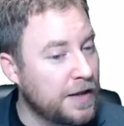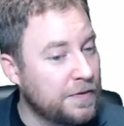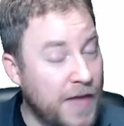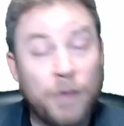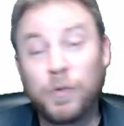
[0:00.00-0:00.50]

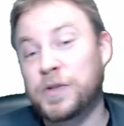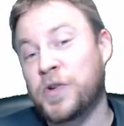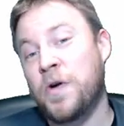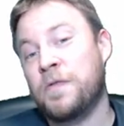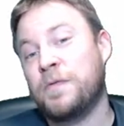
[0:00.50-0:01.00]
That one's
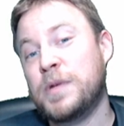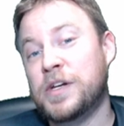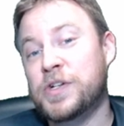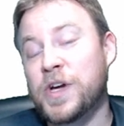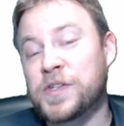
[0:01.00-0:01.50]
hard for me
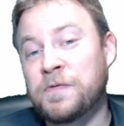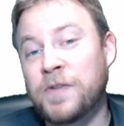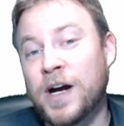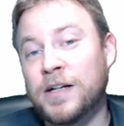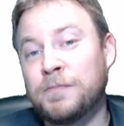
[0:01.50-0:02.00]
to
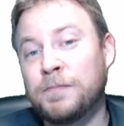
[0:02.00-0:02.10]
justify.